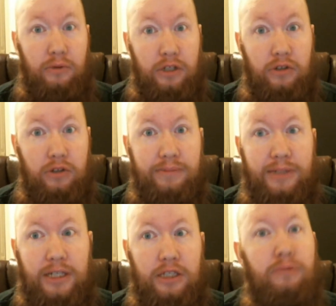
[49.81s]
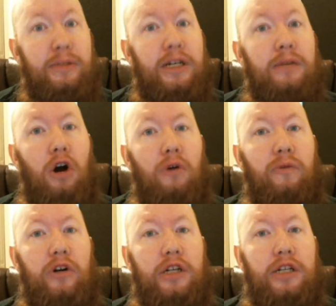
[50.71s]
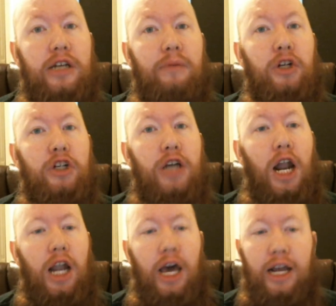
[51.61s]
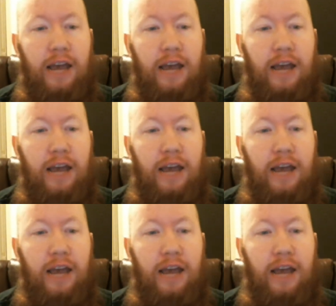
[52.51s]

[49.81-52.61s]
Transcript: want to do this because you become over encumbered a lot.